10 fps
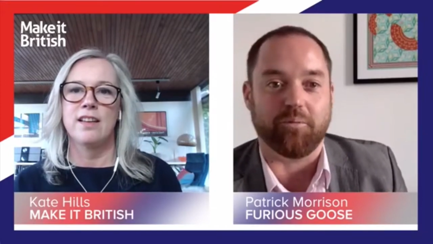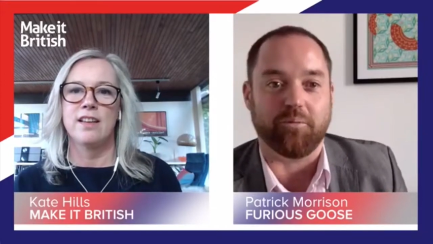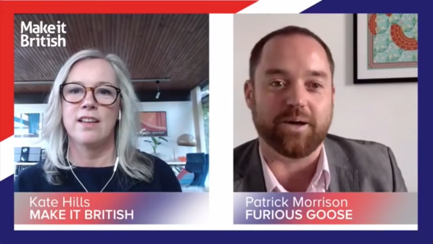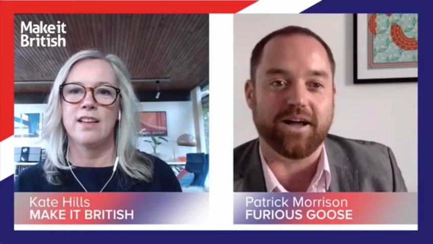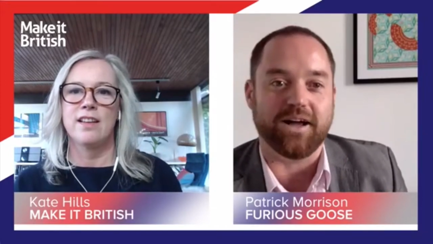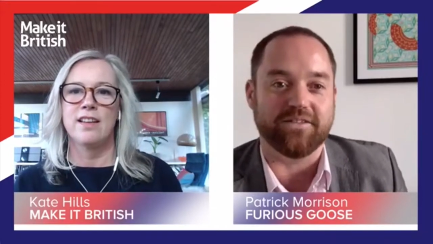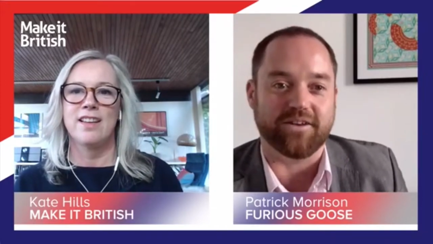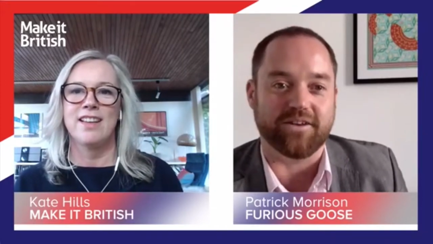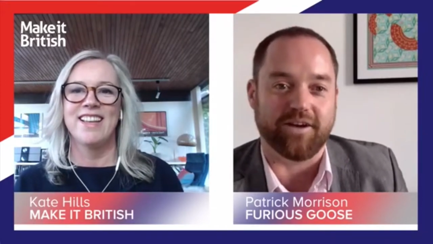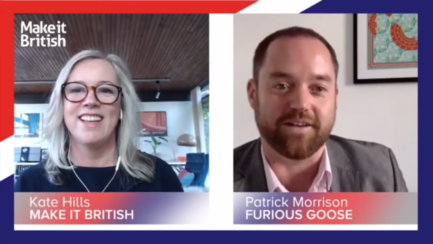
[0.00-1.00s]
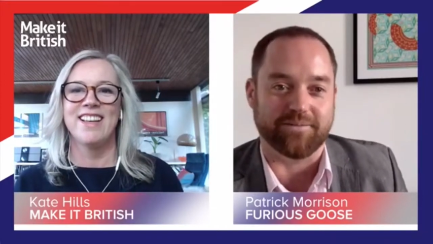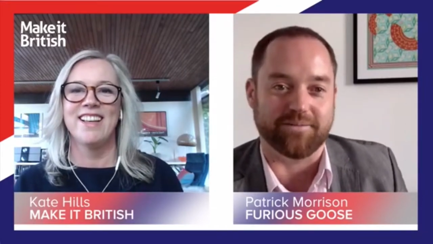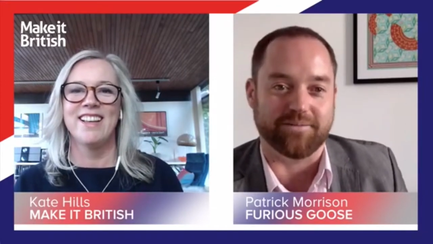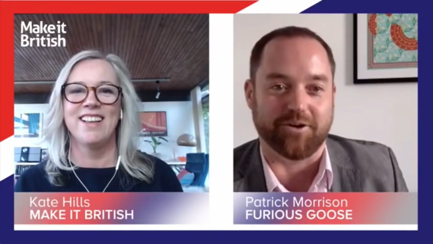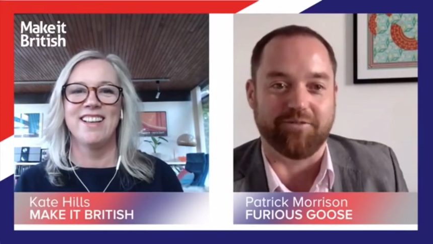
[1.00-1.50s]
Speaker 1: And so I had some
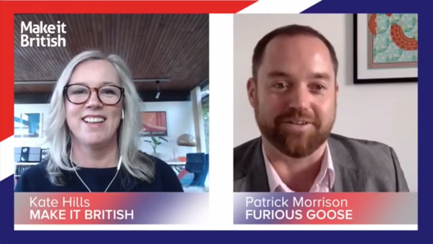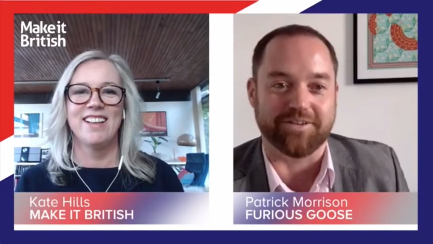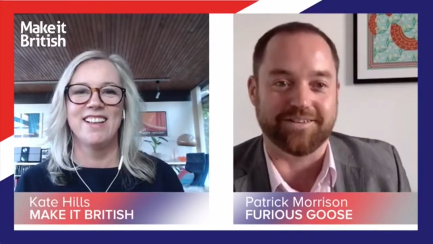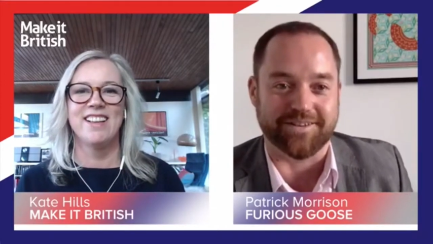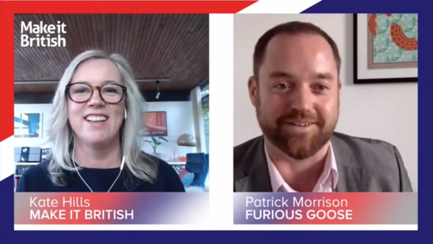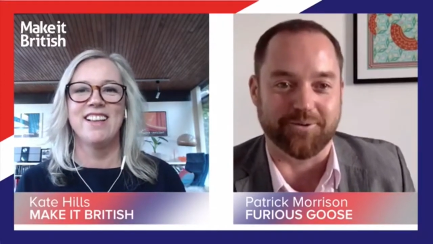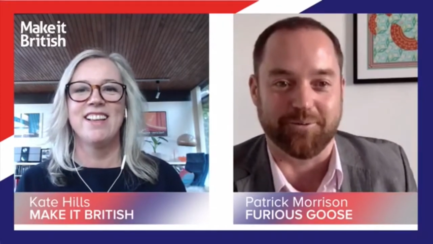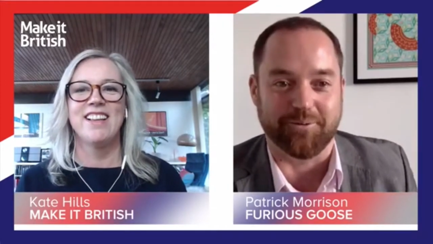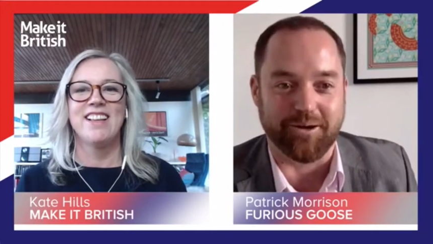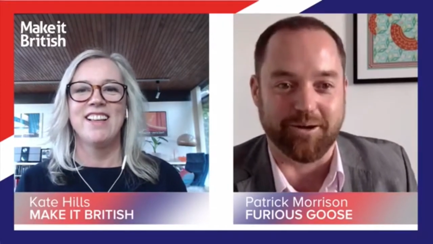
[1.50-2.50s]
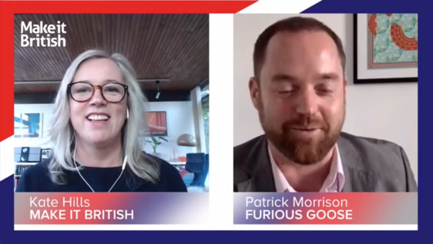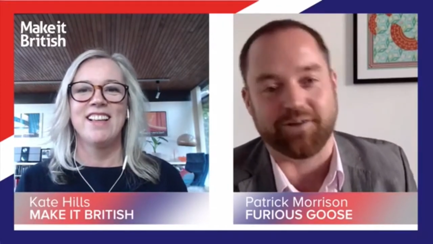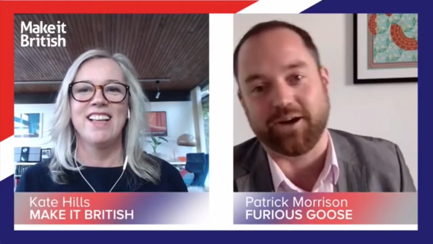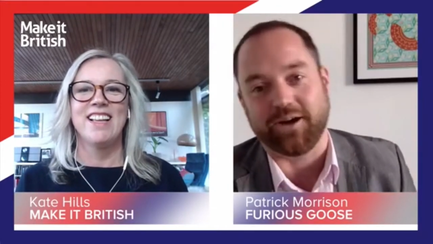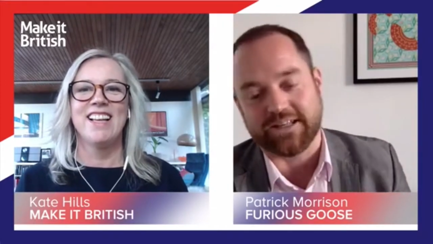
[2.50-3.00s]
confidence to call them up. And I
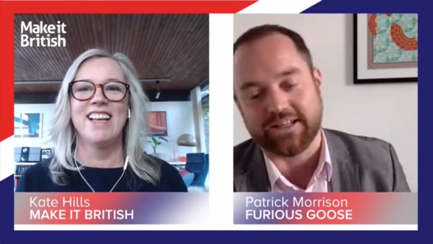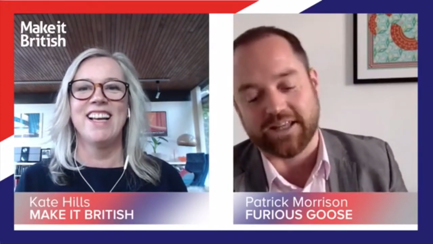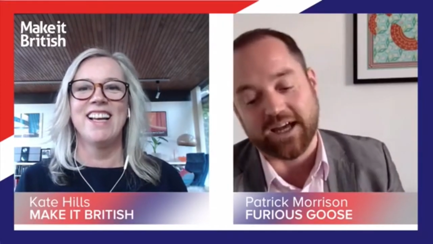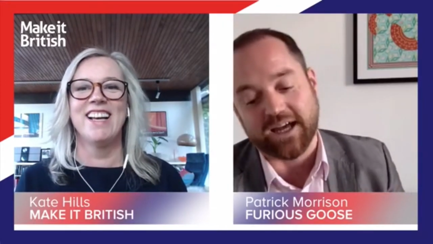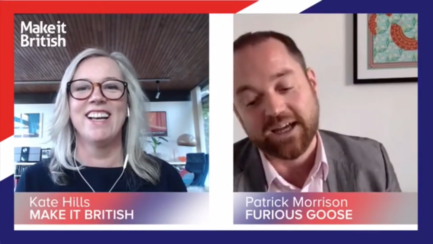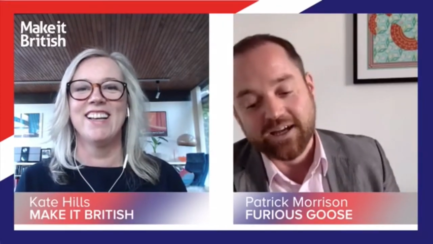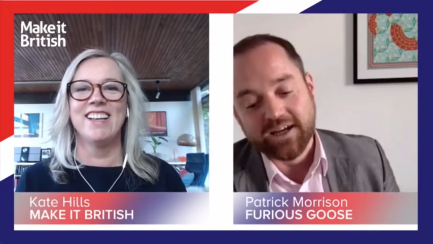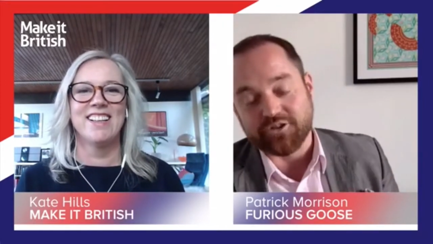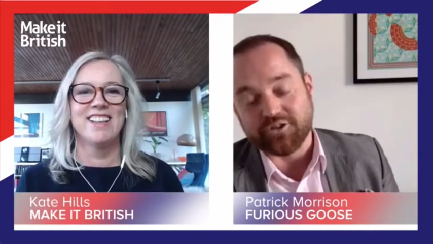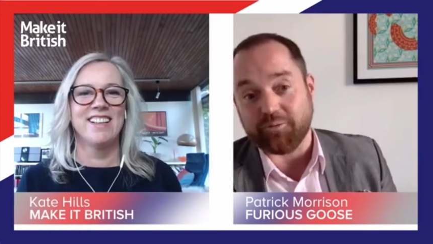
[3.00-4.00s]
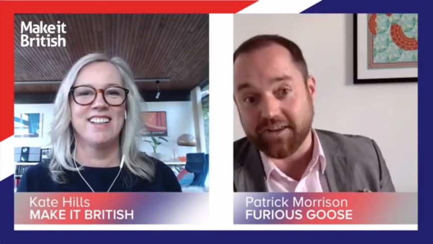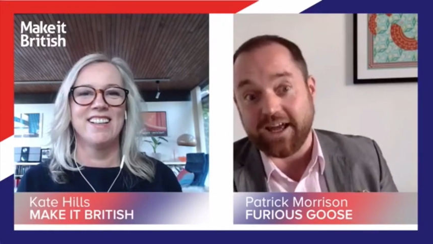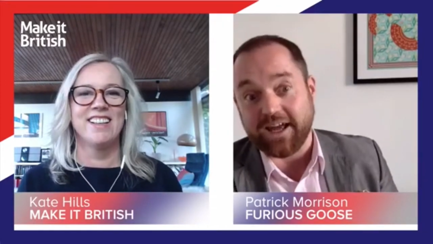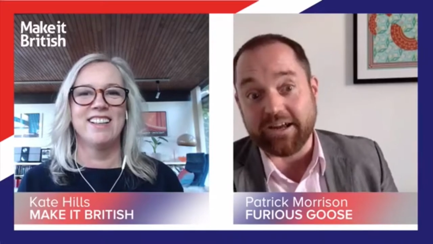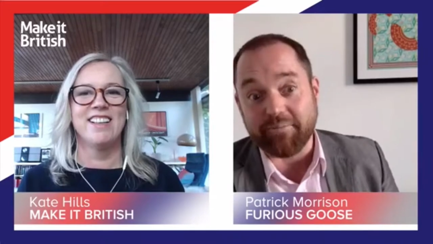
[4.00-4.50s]
went in there, dropped the
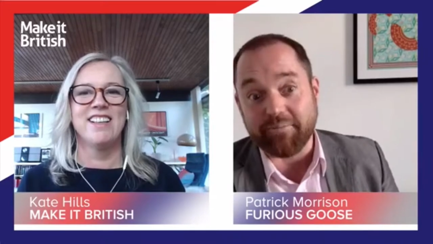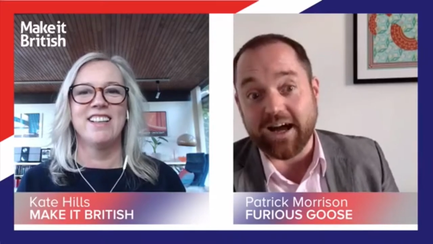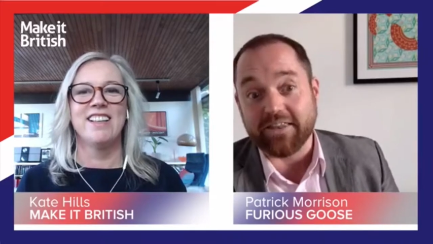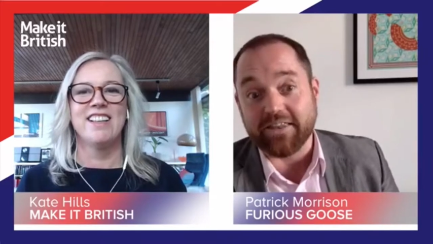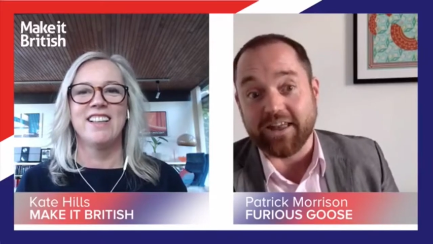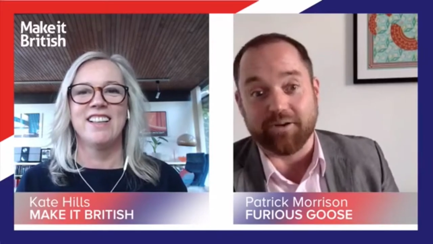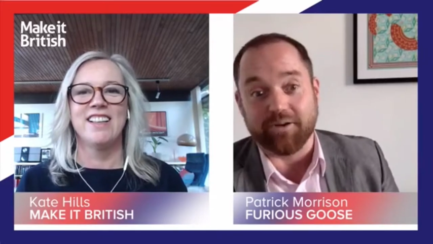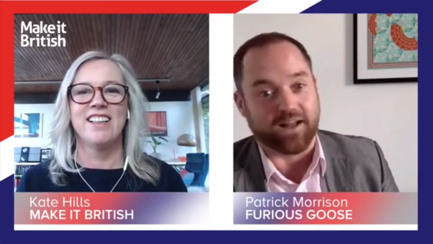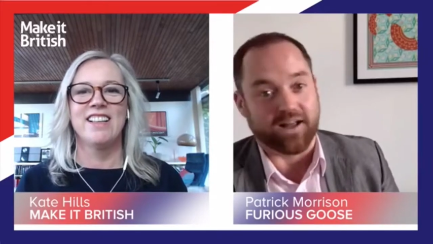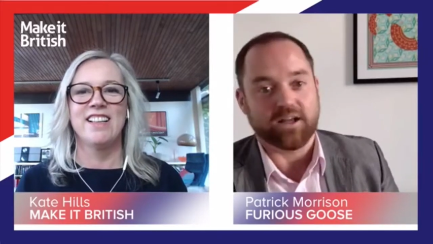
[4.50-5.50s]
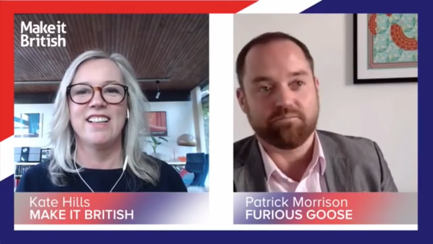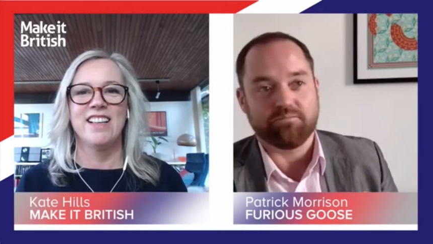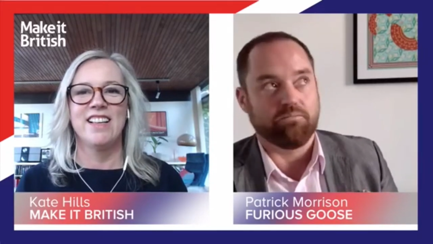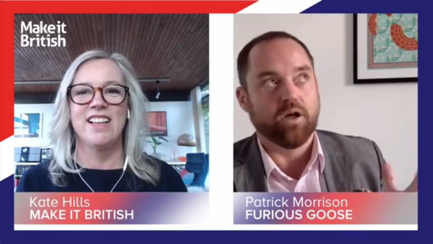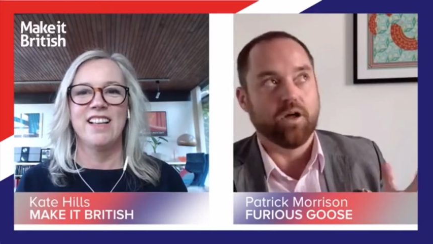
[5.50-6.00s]
name, and they were like,
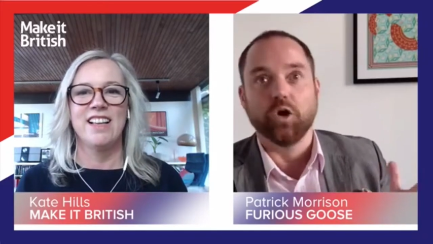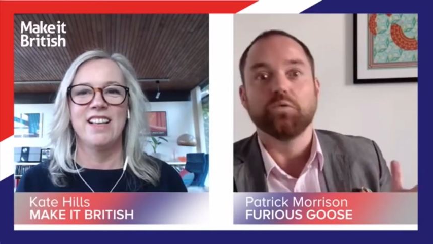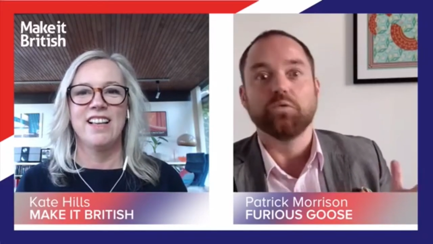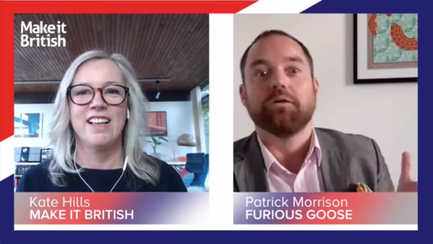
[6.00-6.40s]
who?